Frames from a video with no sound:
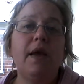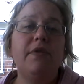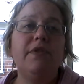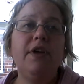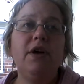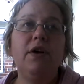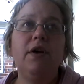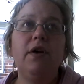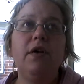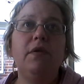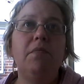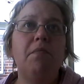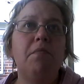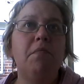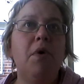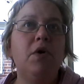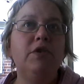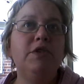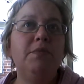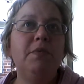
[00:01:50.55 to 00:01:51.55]
There are
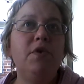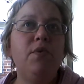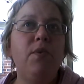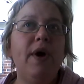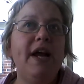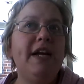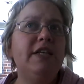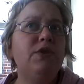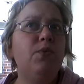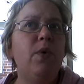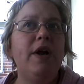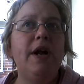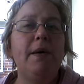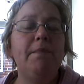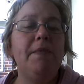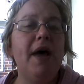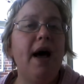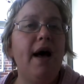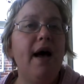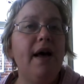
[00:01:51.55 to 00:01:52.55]
multiple ways when
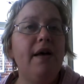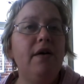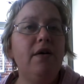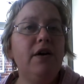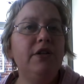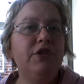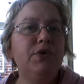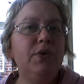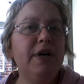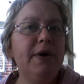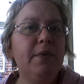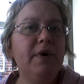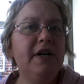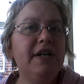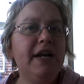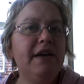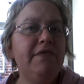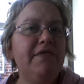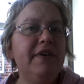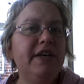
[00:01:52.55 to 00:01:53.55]
I'm not on 21
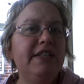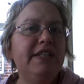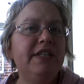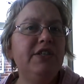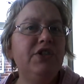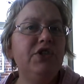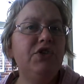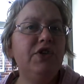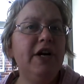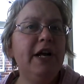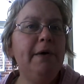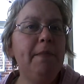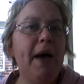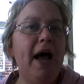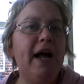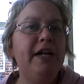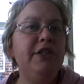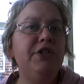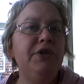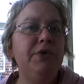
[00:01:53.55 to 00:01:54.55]
Day Fix Extreme.
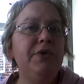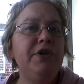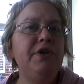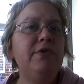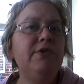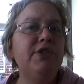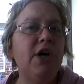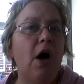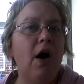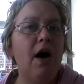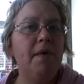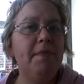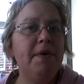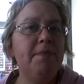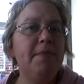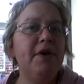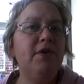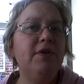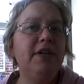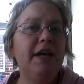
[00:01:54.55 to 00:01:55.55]
I do use
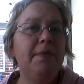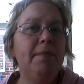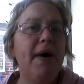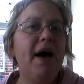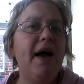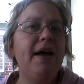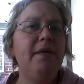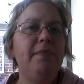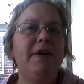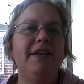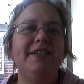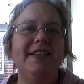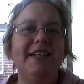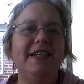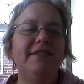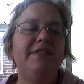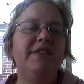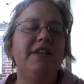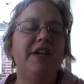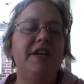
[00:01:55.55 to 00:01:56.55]
almond milk in mine because it
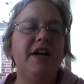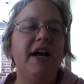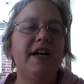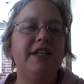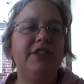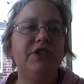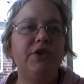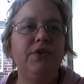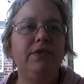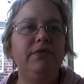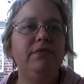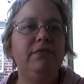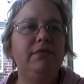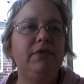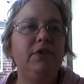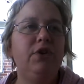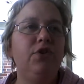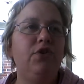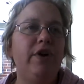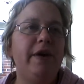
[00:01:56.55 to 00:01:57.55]
gives it a nice
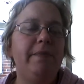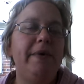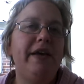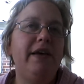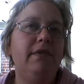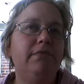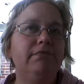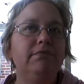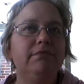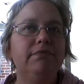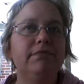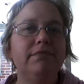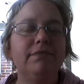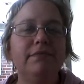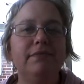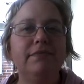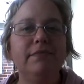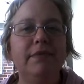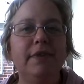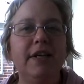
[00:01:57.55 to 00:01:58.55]
creamy
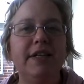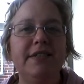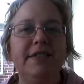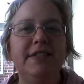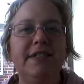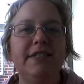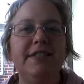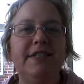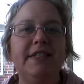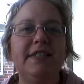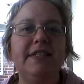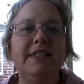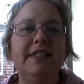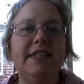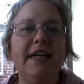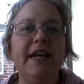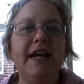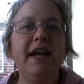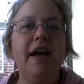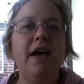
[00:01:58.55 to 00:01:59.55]

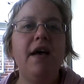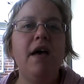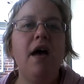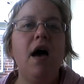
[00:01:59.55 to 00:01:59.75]
consistency.